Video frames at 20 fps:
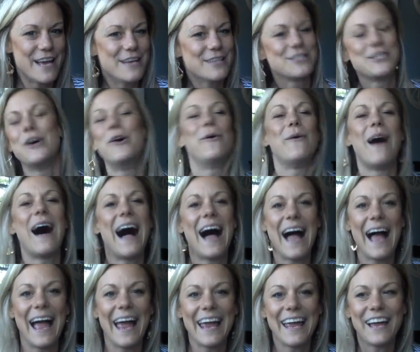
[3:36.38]
So
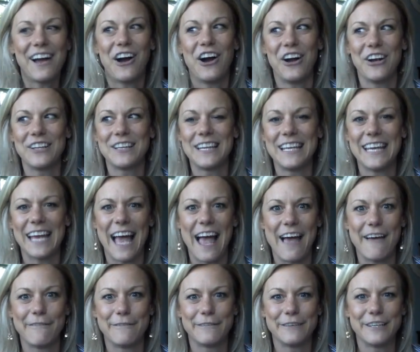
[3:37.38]
I hardly
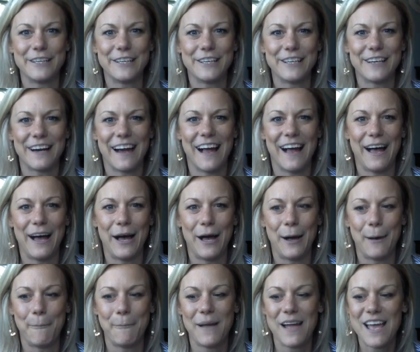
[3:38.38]
ever
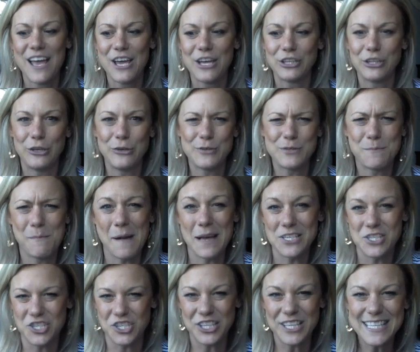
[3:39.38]
use my
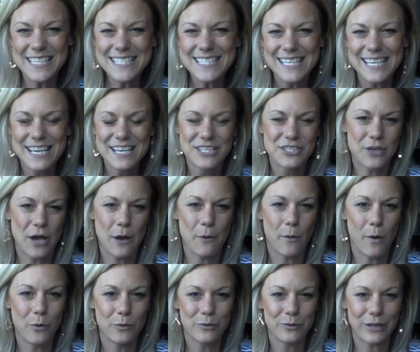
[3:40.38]
G's. So
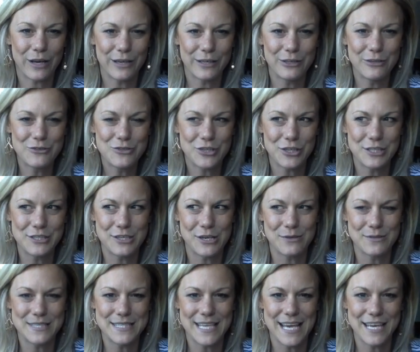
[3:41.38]
I usually
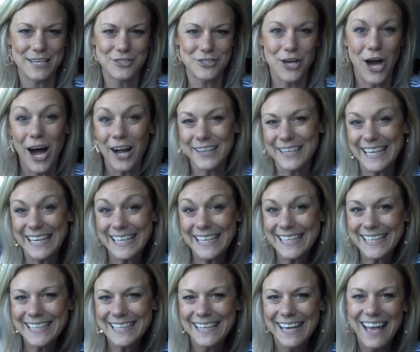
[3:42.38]
don't say
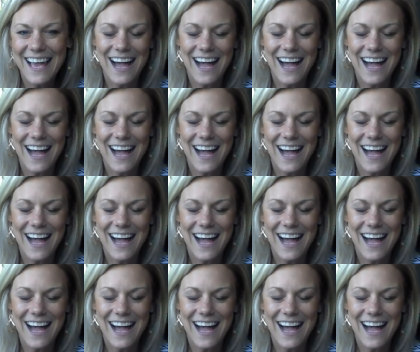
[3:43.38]
talking.